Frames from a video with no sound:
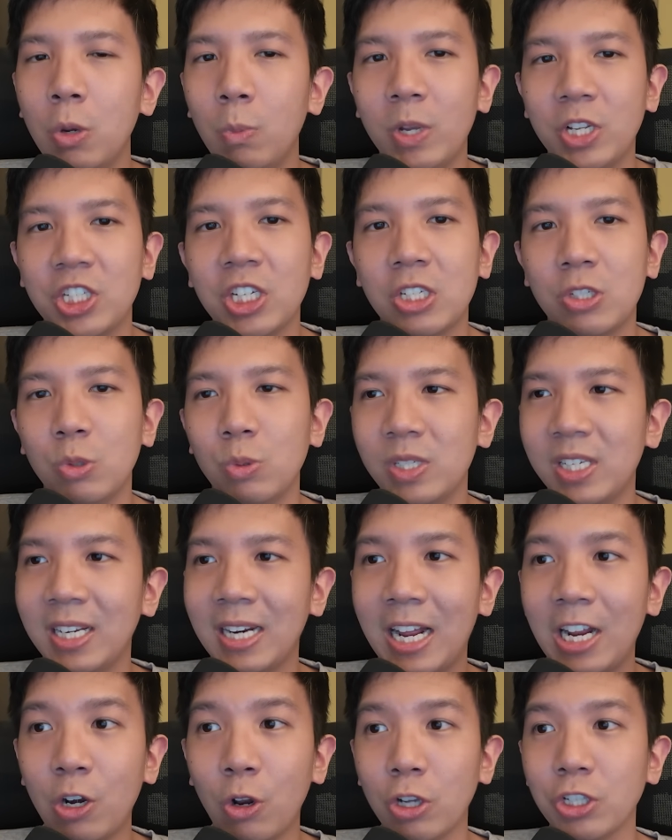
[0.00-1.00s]
We're just using
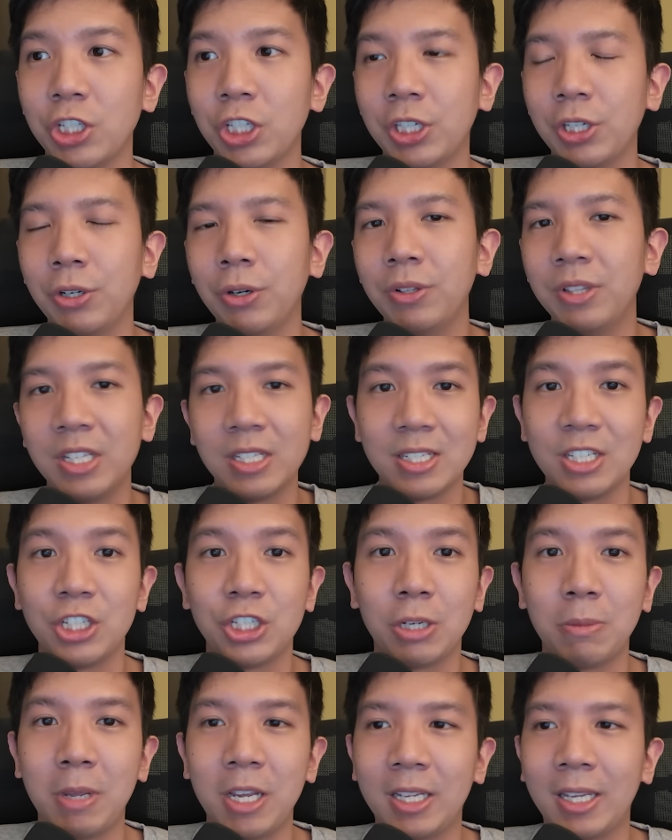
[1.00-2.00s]
like logical
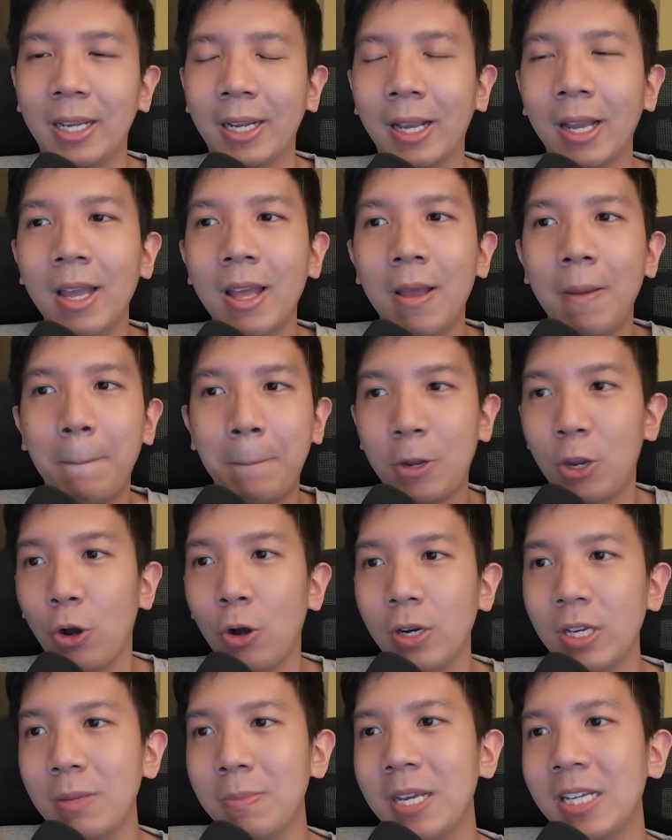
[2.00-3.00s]
decision making
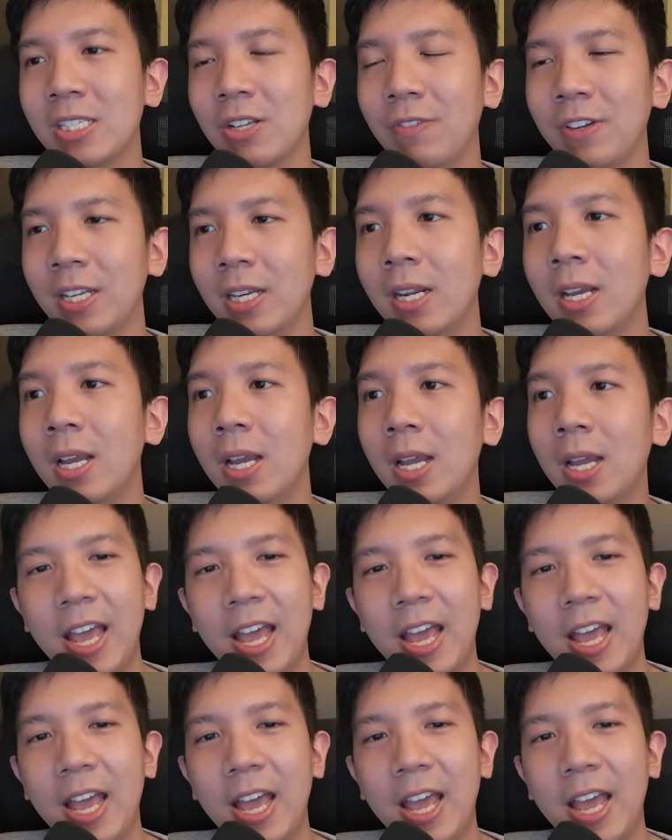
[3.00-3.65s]
purely based on it.